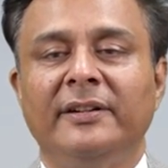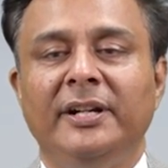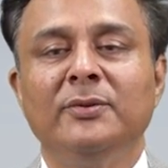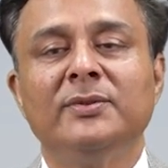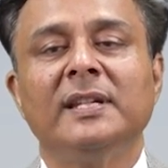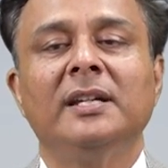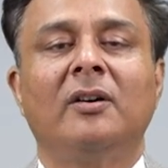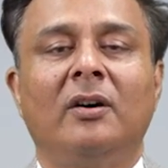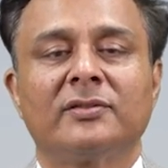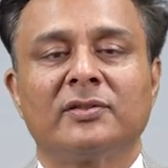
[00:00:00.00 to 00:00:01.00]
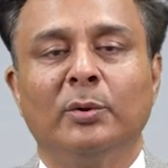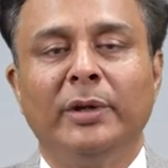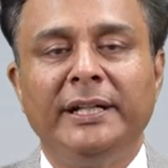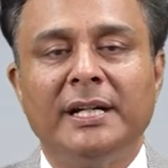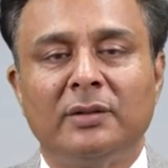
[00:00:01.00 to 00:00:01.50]
reducing or
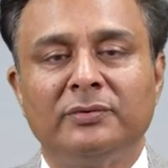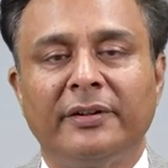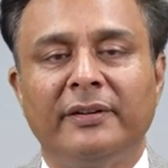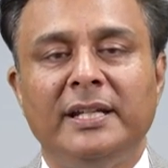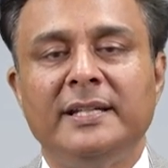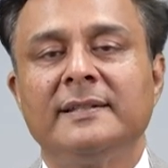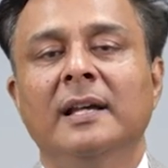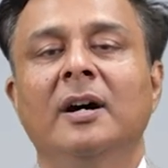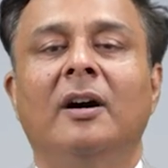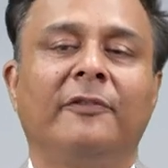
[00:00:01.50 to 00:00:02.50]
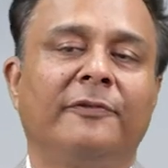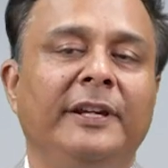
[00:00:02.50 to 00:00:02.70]
slowing down the release of